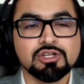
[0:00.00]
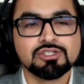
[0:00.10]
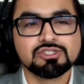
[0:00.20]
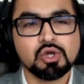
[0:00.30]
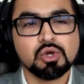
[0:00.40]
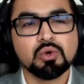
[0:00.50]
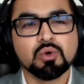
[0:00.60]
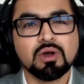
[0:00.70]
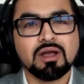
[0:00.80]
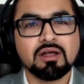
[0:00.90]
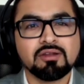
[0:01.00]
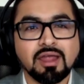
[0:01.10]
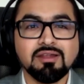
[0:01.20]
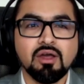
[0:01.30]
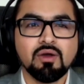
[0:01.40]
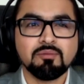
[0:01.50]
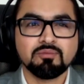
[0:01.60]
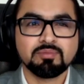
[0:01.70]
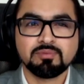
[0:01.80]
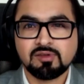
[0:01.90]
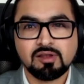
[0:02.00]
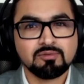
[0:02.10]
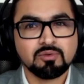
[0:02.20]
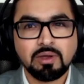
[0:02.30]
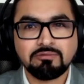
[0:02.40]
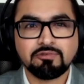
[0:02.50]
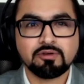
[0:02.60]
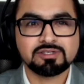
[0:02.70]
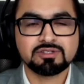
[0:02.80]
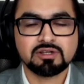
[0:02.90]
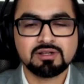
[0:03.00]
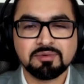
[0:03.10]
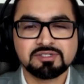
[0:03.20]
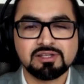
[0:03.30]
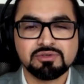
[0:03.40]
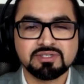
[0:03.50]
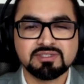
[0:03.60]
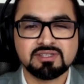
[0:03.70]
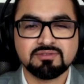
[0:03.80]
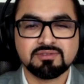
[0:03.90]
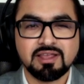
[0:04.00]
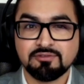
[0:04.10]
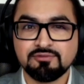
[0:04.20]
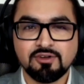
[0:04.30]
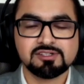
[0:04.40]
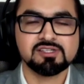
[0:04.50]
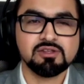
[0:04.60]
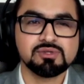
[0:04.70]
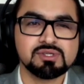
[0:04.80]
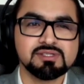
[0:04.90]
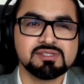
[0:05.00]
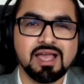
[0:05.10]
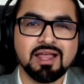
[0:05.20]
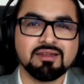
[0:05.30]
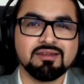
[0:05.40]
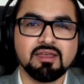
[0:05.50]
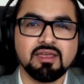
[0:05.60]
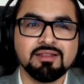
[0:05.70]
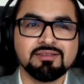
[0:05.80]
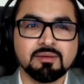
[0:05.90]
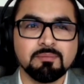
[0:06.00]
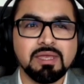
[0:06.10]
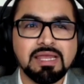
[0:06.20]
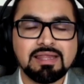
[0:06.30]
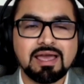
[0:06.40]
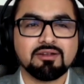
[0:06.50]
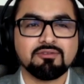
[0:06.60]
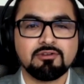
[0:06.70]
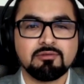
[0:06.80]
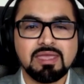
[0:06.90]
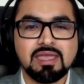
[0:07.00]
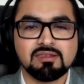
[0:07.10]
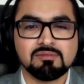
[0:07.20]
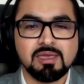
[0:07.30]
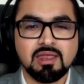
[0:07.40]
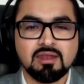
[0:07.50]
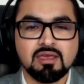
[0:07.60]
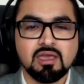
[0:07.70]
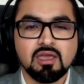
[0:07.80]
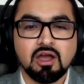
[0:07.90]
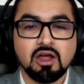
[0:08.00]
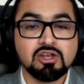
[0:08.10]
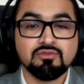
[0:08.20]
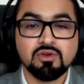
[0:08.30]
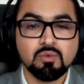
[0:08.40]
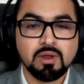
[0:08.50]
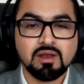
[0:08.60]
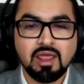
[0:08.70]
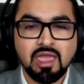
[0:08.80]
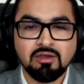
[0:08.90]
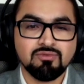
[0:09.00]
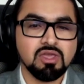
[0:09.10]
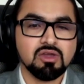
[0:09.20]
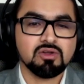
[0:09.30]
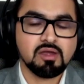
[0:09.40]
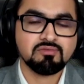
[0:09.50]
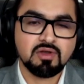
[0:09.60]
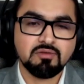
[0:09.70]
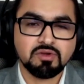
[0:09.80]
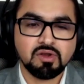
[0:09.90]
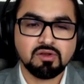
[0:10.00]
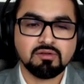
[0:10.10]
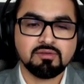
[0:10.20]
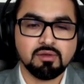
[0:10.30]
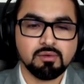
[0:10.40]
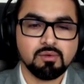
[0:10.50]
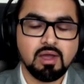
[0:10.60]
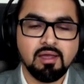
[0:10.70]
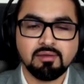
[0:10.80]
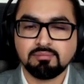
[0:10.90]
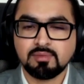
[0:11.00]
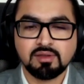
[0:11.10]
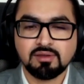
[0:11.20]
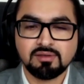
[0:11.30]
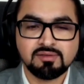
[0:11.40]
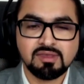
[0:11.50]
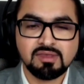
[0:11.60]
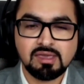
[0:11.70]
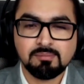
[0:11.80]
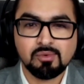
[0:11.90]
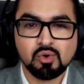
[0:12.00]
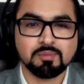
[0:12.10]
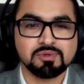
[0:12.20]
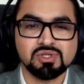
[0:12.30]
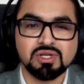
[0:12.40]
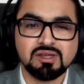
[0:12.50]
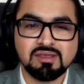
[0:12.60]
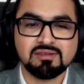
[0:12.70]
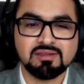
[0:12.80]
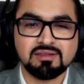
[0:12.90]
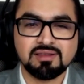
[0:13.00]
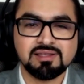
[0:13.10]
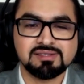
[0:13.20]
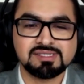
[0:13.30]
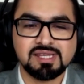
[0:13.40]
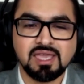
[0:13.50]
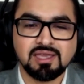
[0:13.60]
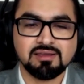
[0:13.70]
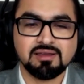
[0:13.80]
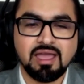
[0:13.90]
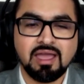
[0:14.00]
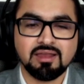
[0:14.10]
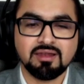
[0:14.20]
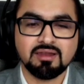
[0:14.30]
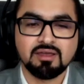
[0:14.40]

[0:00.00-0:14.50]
So right now, I'm still quite focused on climate solutions and fall solutions, and it's a beat that for me has been a different one every year I've covered it. So I could see more opportunities in staying and